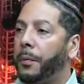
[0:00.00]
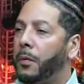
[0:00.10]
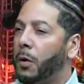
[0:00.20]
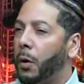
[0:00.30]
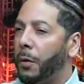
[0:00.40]

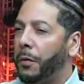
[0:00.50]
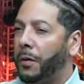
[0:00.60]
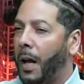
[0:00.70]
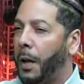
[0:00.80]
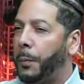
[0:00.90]
There's
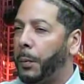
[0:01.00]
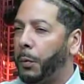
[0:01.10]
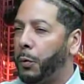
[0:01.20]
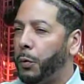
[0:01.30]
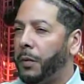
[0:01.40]
a lot of people
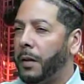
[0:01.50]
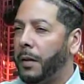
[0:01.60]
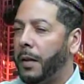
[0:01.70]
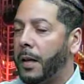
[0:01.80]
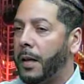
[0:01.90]
using
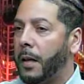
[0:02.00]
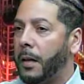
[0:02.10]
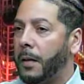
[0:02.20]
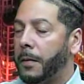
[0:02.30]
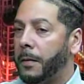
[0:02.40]

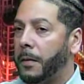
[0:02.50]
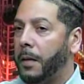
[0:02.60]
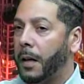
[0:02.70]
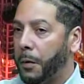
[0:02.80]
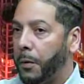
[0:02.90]
the
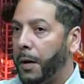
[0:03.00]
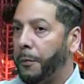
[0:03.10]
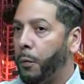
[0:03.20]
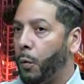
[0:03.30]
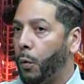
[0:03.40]
internet
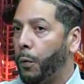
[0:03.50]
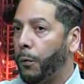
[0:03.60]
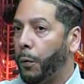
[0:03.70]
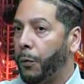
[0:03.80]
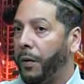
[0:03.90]

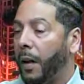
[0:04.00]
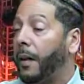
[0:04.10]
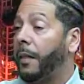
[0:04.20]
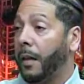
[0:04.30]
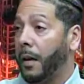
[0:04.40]
for
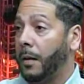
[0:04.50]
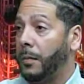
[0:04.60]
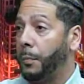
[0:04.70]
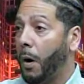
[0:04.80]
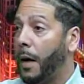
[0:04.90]
selling things,
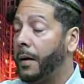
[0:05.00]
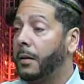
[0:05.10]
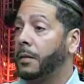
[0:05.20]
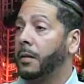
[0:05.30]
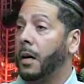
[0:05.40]

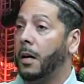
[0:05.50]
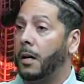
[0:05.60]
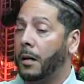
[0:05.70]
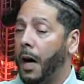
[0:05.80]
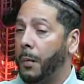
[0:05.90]
products,
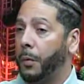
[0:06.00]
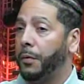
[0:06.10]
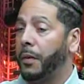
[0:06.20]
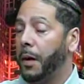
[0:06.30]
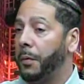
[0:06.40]

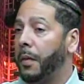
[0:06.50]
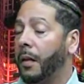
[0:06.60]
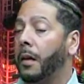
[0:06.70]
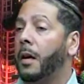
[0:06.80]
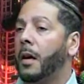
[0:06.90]
commerce and
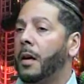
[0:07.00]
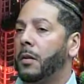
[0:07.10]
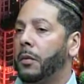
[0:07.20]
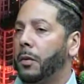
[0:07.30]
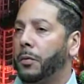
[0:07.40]
everything.
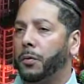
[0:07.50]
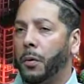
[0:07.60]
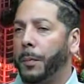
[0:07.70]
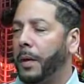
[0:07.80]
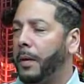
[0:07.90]
So there's so
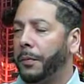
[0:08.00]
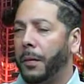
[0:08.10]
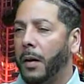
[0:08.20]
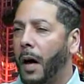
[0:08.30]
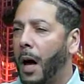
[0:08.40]
many
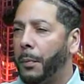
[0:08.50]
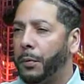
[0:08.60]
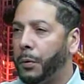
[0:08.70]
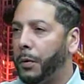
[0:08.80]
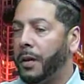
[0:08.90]
different
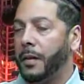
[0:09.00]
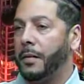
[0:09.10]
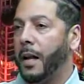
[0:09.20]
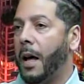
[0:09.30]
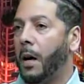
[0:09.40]
opportunities
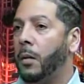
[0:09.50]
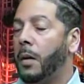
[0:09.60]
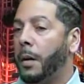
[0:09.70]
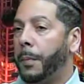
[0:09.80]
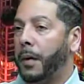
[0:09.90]
now
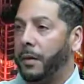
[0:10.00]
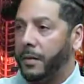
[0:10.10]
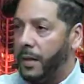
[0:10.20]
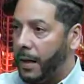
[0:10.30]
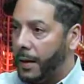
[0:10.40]
because
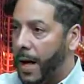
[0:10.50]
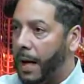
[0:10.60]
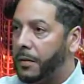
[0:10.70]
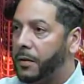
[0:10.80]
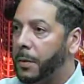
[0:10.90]
of
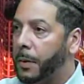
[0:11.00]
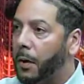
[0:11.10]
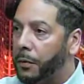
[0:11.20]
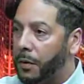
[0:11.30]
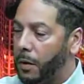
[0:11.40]
technology,
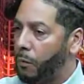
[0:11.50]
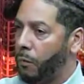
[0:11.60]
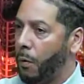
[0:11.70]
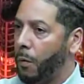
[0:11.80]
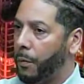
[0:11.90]
because of the
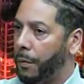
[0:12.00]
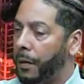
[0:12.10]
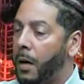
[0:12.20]
growth.